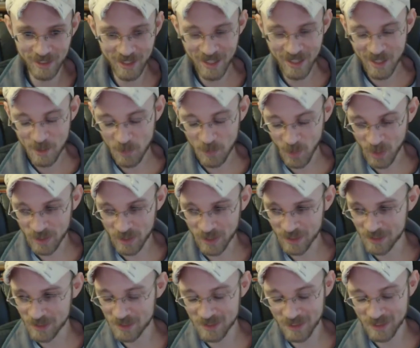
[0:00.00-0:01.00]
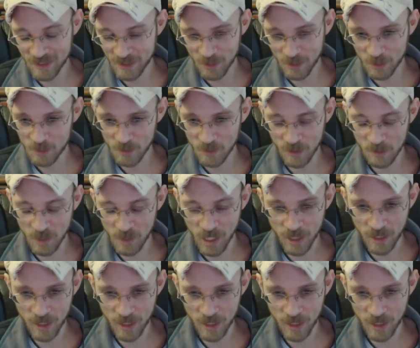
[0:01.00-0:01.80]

But it looks really badass.